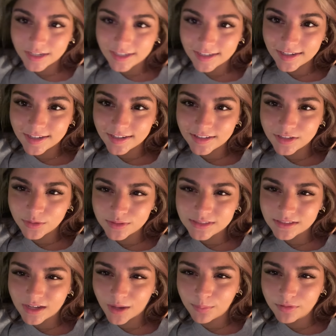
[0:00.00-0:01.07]
good. There was
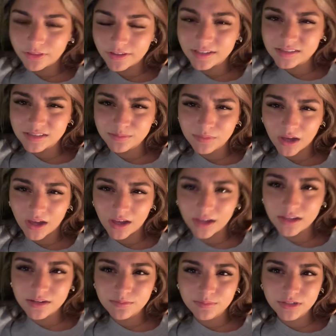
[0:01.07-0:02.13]
a couple things in
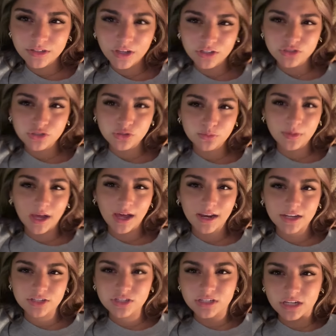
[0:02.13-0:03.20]
mine, but not too bad.
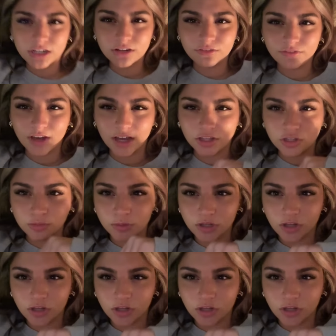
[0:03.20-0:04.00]
I just needed to vacuum a